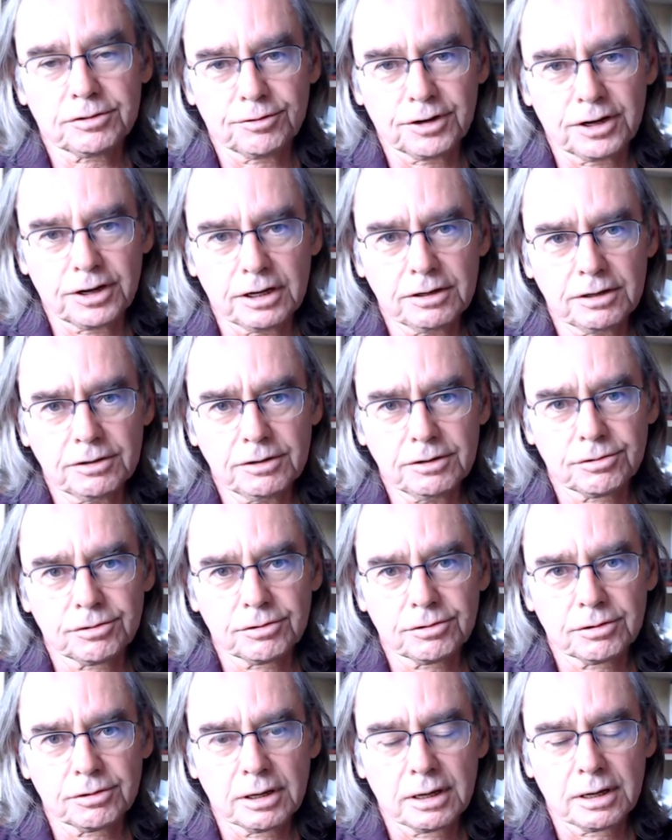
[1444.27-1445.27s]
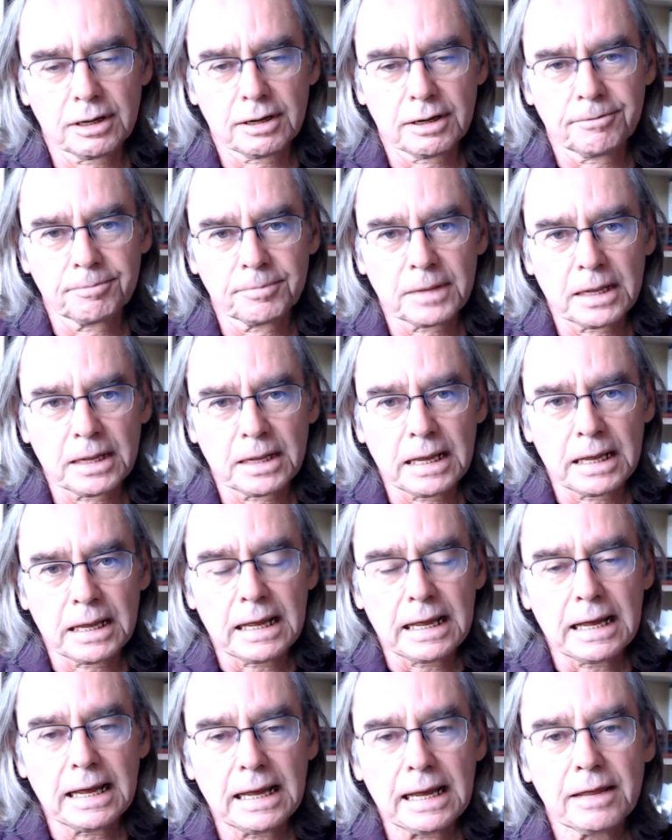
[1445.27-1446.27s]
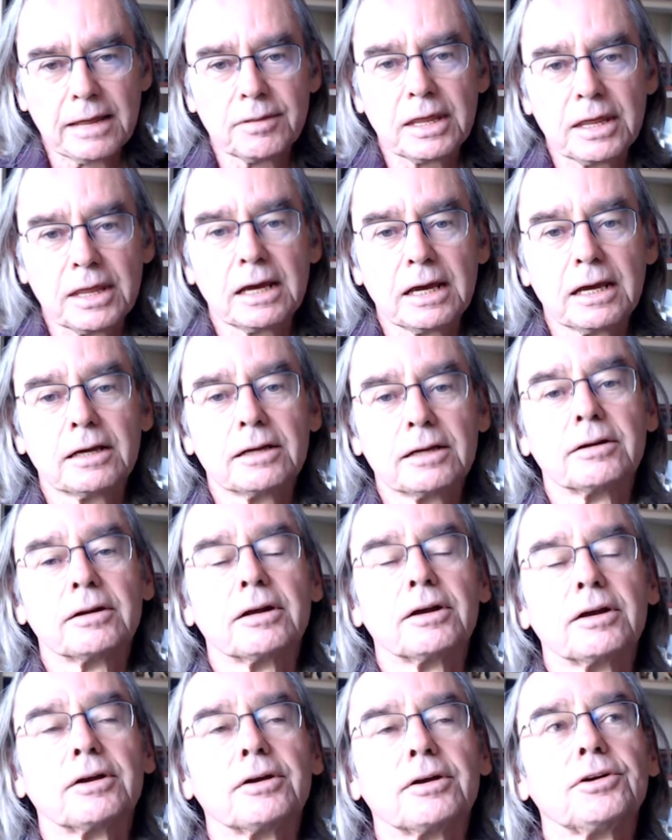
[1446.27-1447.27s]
to face, and then